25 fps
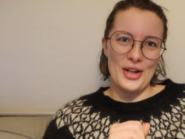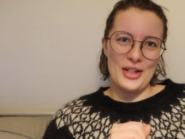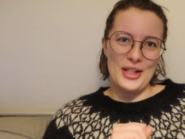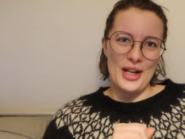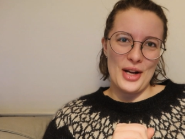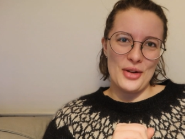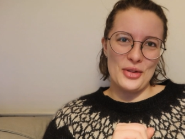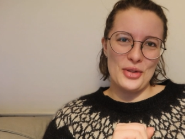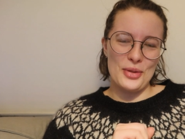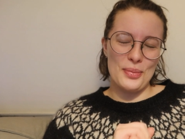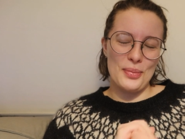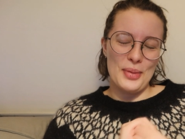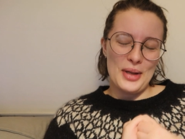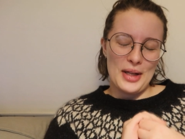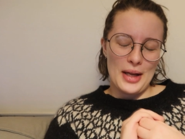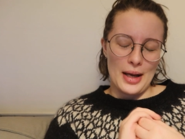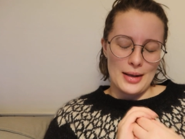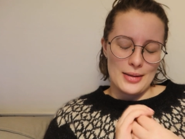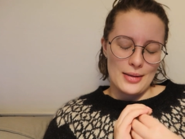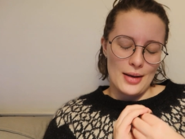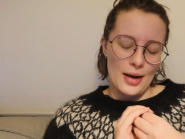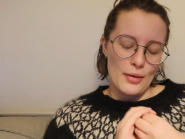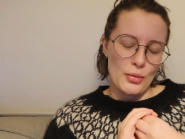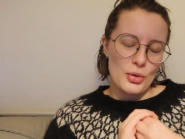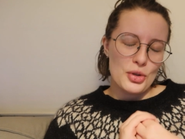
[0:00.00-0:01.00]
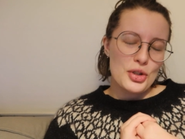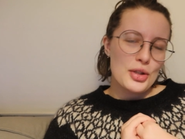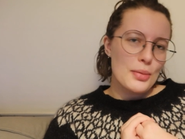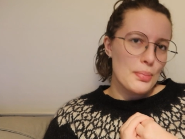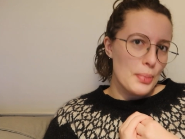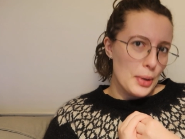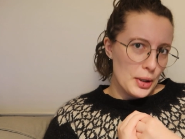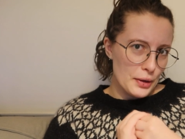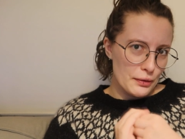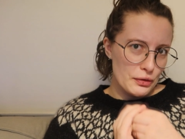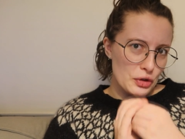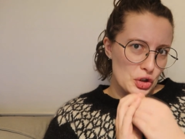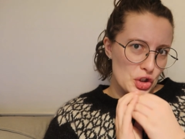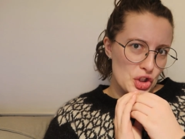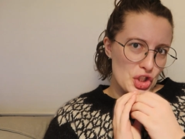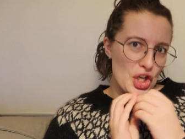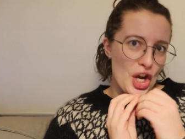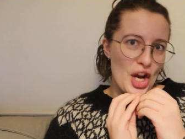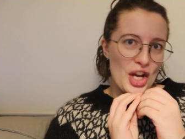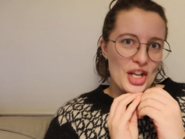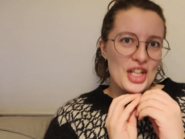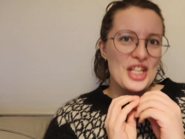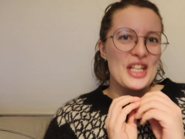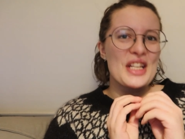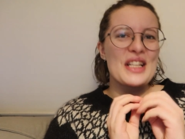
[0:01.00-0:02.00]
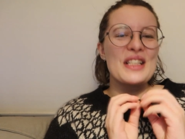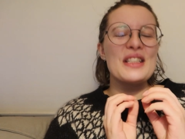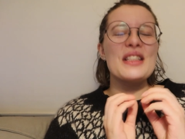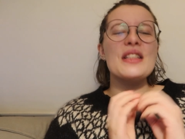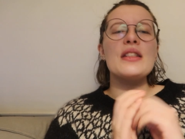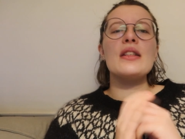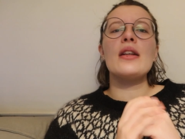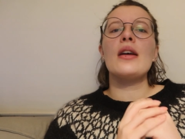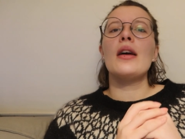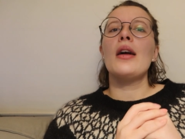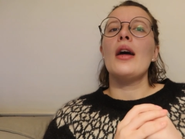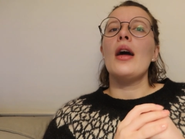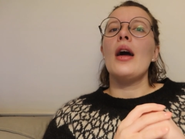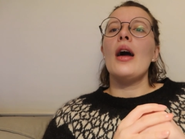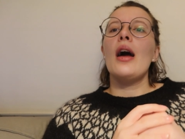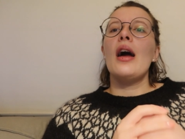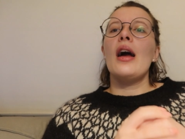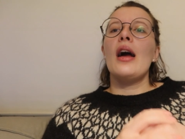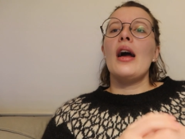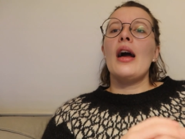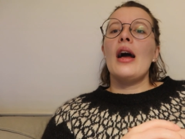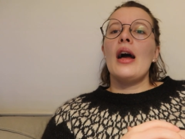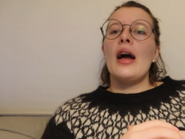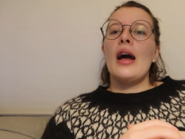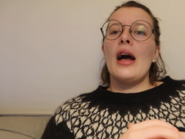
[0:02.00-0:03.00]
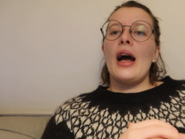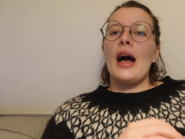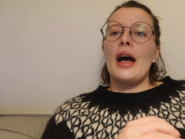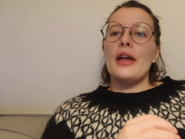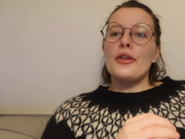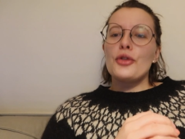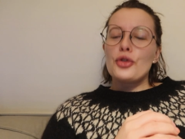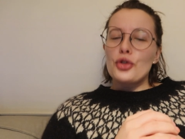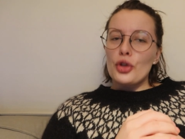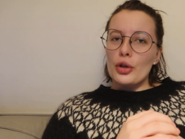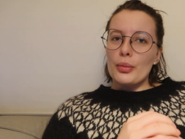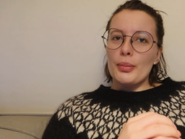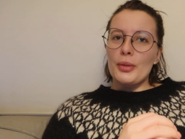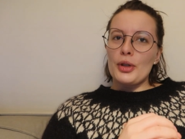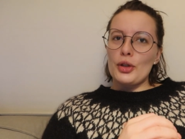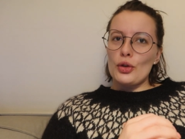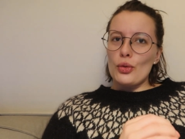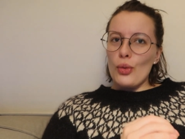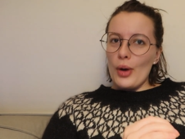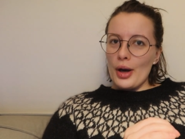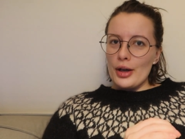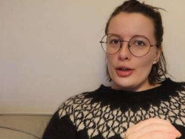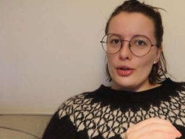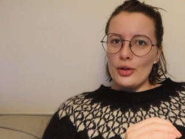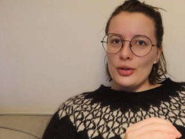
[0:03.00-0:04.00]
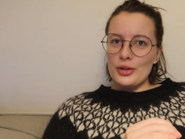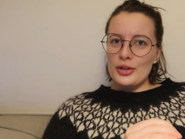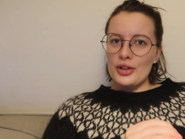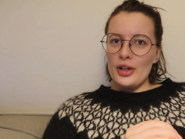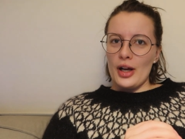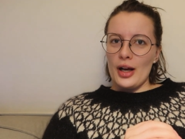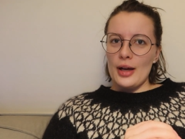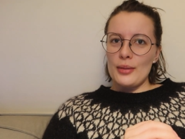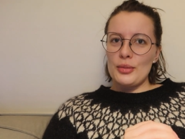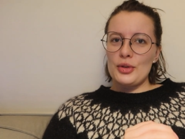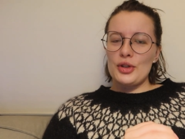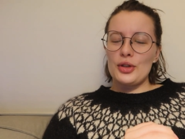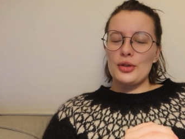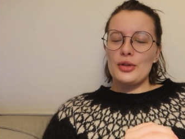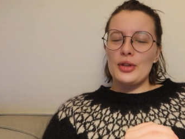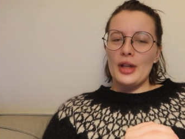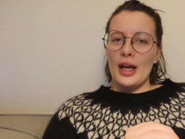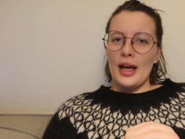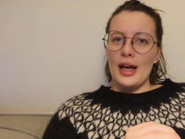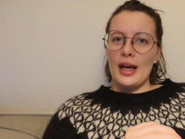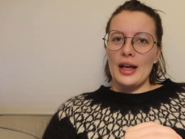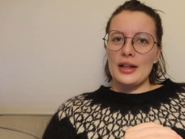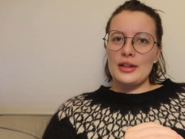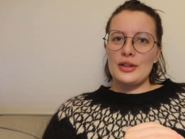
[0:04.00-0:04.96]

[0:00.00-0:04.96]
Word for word: It turned out to be, as I was a bit of a chicken, and took me quite a long time to